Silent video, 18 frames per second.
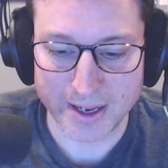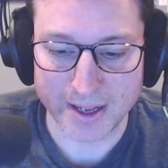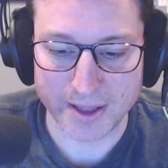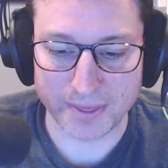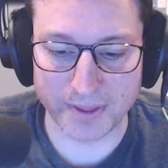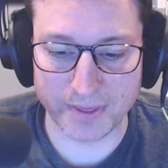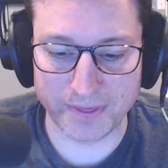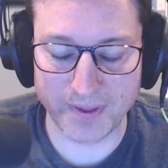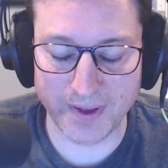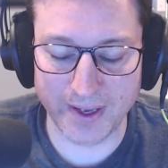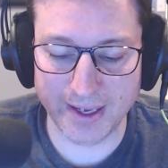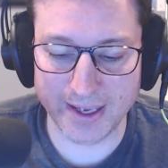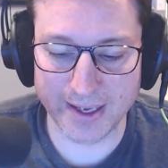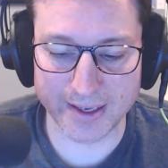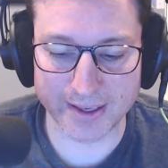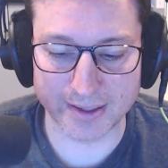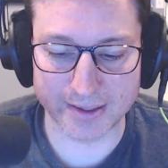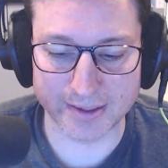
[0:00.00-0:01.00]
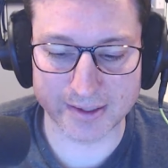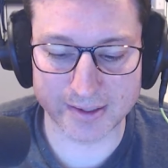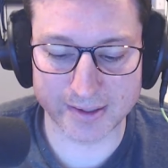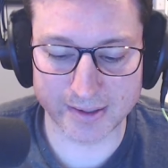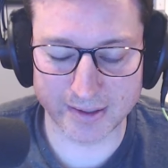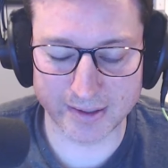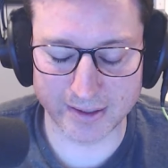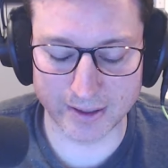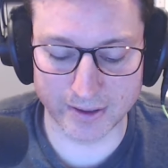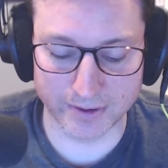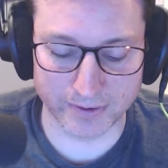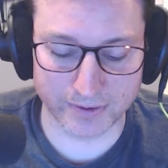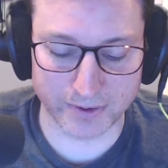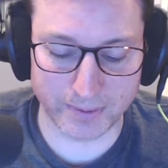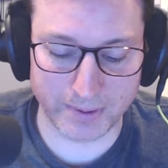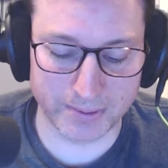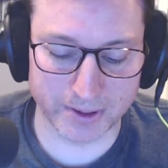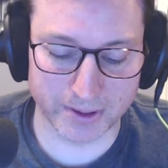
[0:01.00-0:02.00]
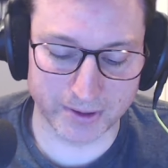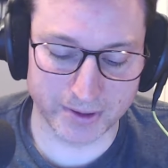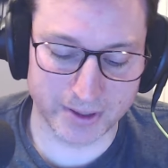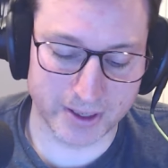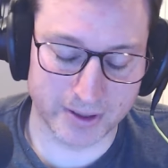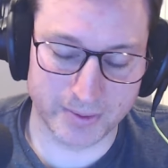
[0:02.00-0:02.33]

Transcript: The thing is, for people who don't know,